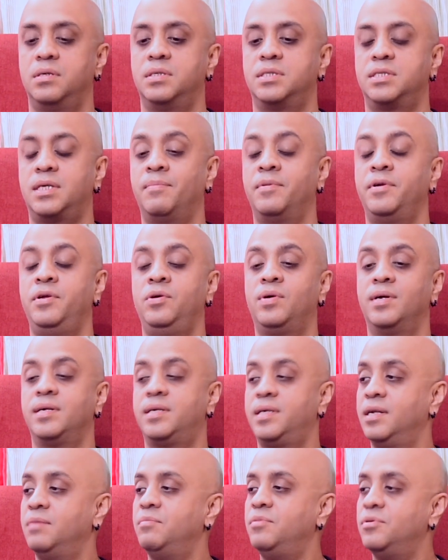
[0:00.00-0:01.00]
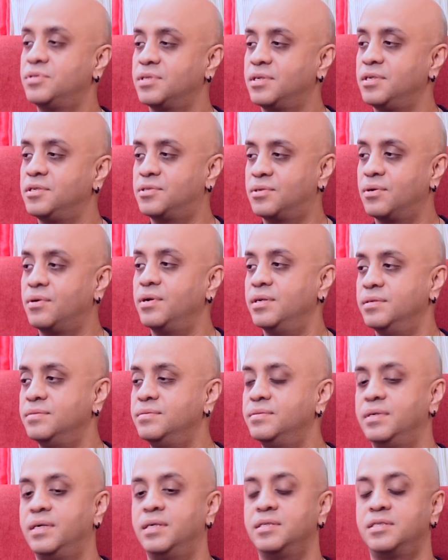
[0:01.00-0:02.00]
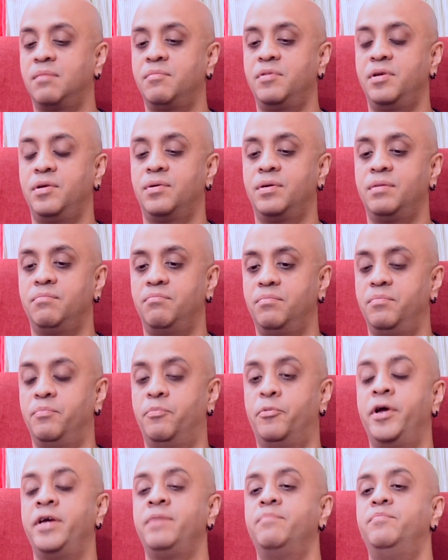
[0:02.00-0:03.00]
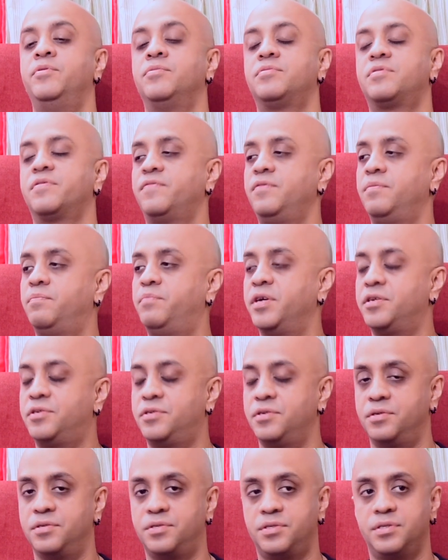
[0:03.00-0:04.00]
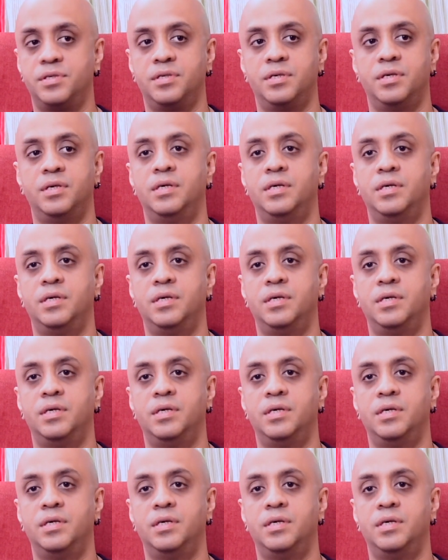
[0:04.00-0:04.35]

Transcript: somebody who can tell a musical story and somebody who can bring beautiful pictures.